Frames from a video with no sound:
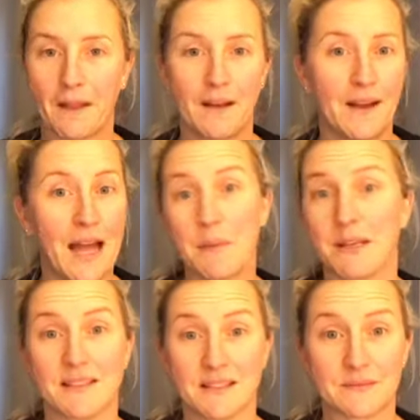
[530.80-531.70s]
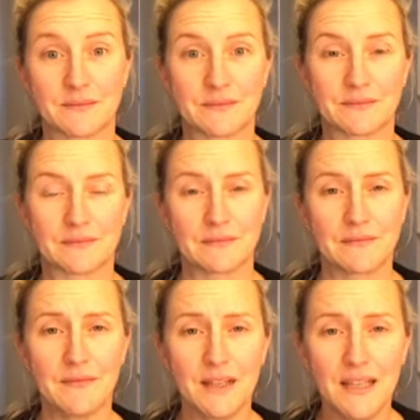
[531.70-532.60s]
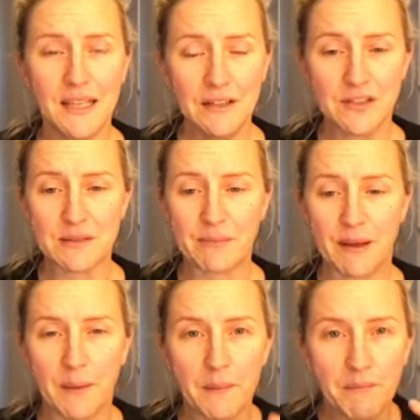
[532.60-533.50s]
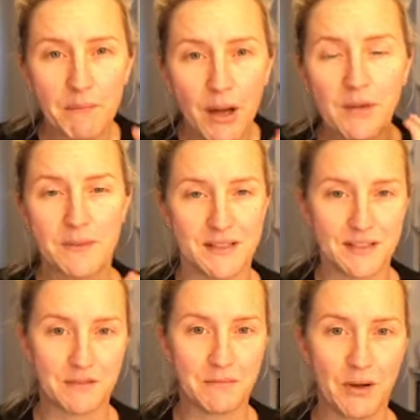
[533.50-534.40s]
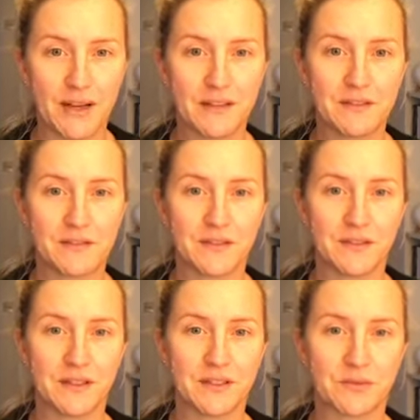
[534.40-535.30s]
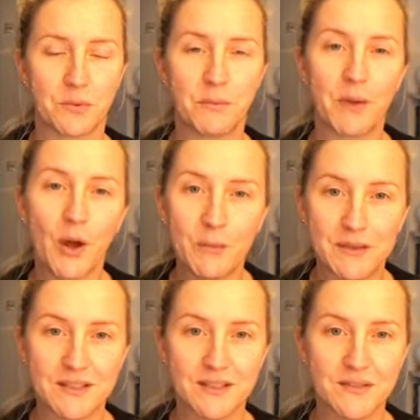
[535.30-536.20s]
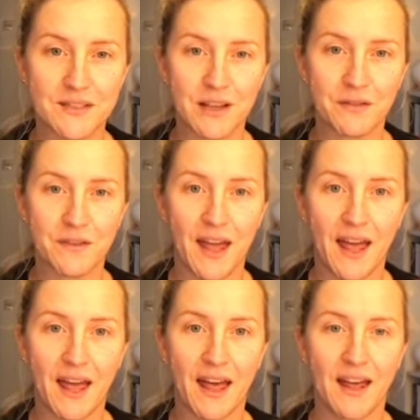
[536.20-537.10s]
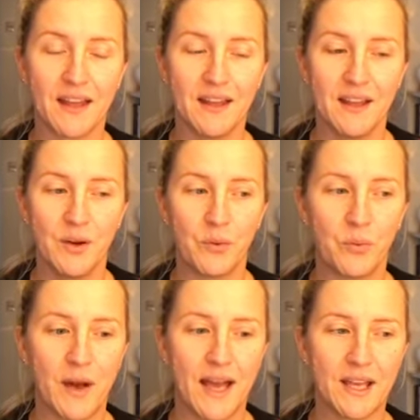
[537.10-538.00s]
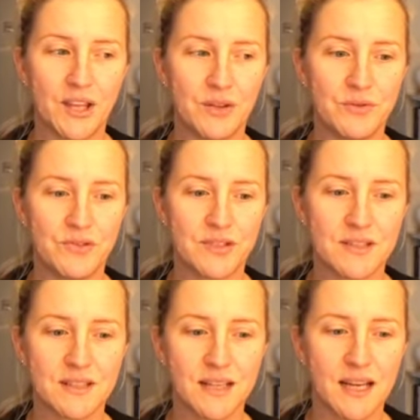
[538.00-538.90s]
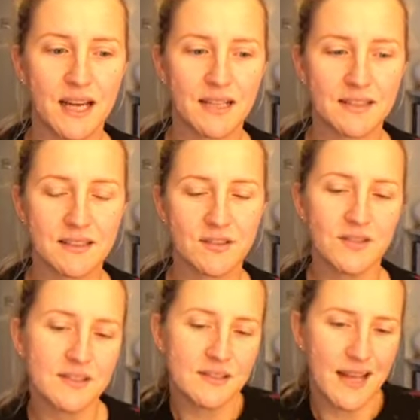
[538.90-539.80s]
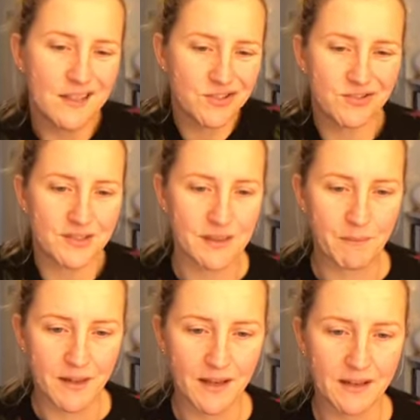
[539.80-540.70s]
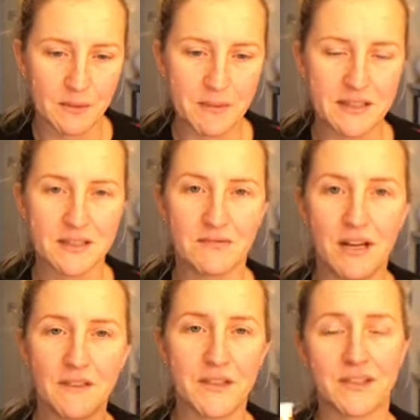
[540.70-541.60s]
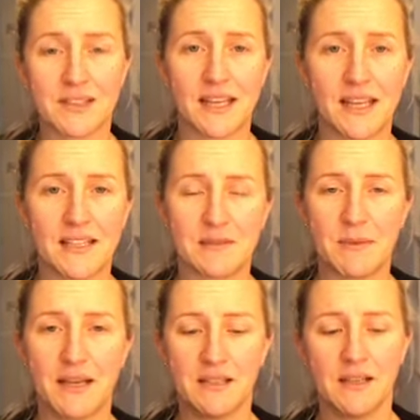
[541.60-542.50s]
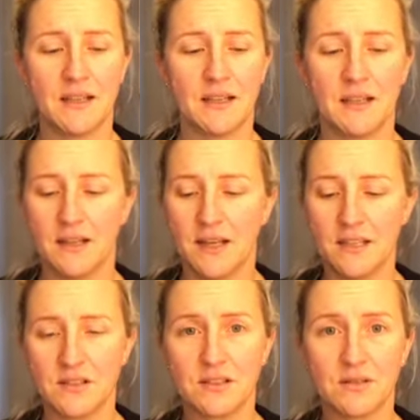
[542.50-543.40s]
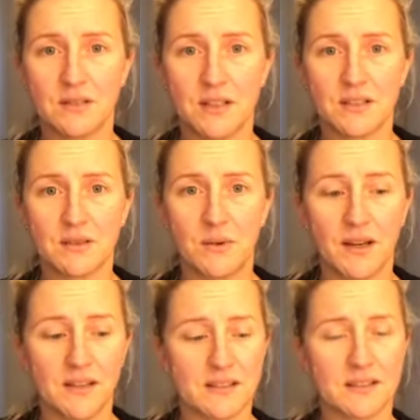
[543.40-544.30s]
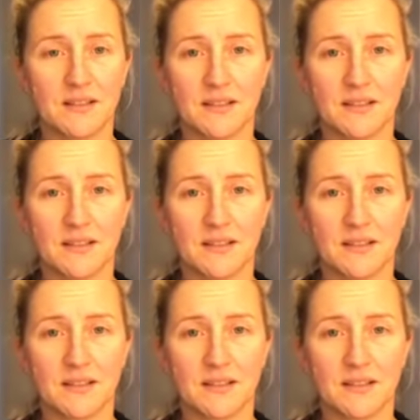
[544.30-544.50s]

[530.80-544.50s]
habits. They can just be moments of mindfulness or moments of self-care where you just extra something a little bit. So rather than just getting into bed, I just do a squirt